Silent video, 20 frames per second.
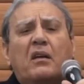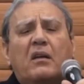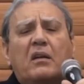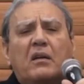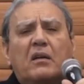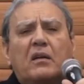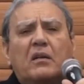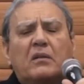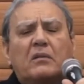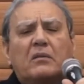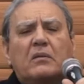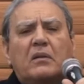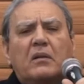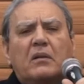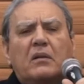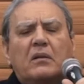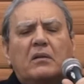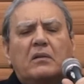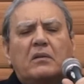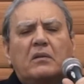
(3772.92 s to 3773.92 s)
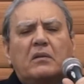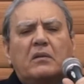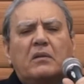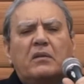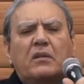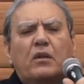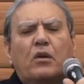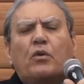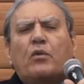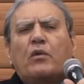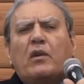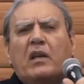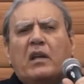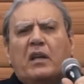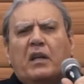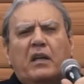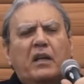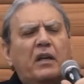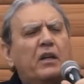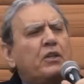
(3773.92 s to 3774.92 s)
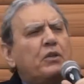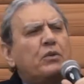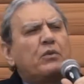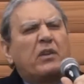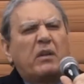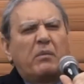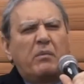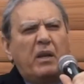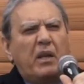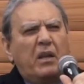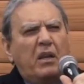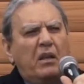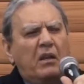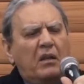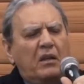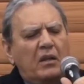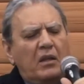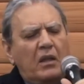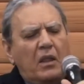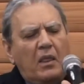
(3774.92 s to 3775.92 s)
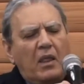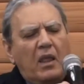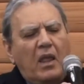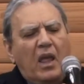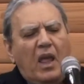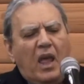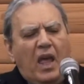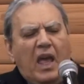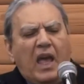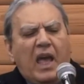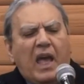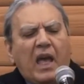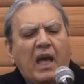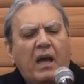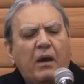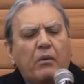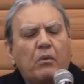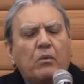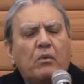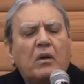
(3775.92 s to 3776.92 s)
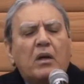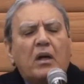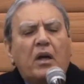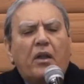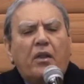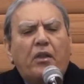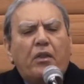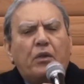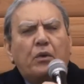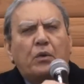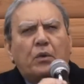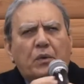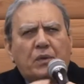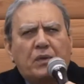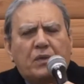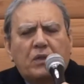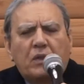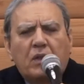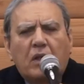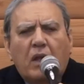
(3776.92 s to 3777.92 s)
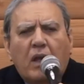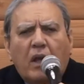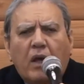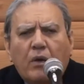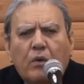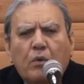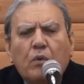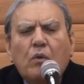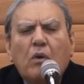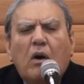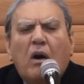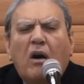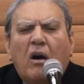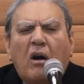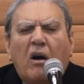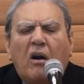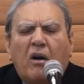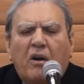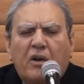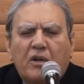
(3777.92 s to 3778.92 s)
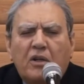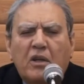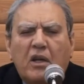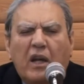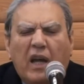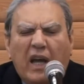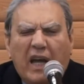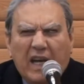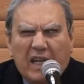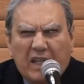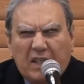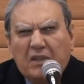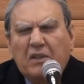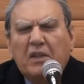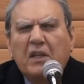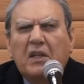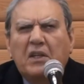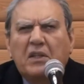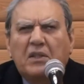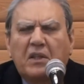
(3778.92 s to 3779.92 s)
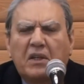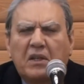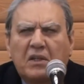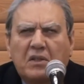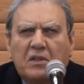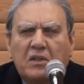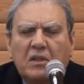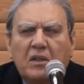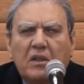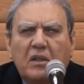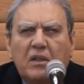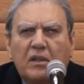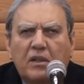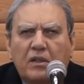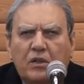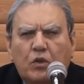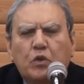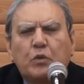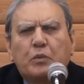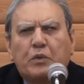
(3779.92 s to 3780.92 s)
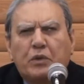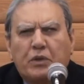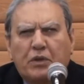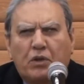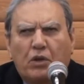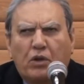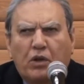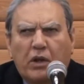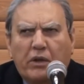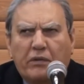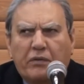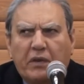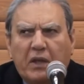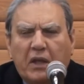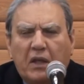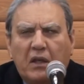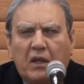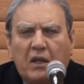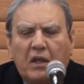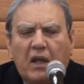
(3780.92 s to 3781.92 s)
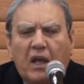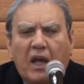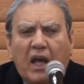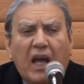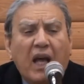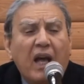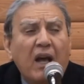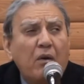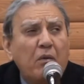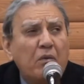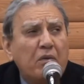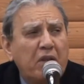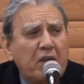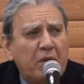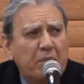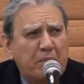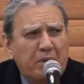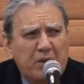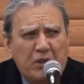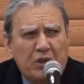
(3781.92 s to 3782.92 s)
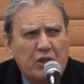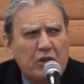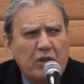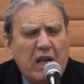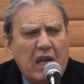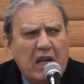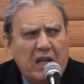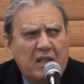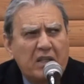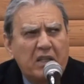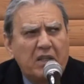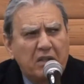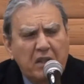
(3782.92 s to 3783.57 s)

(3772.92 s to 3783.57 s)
Remaining, the only issue remaining, how those who are addicted to pornography, how their